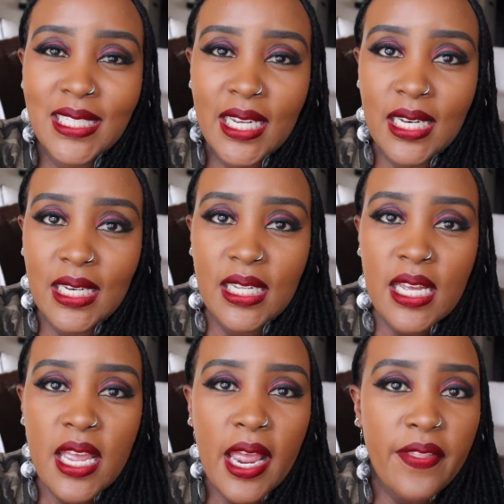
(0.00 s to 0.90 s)
tightly
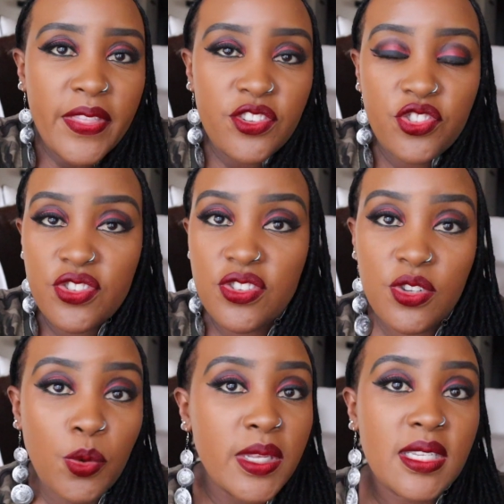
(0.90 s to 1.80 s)
and then just
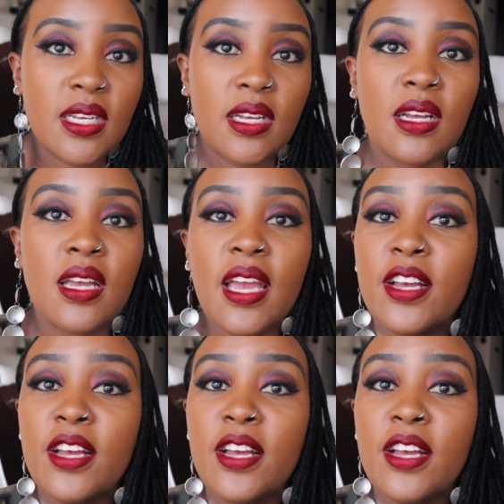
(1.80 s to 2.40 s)
squeezing,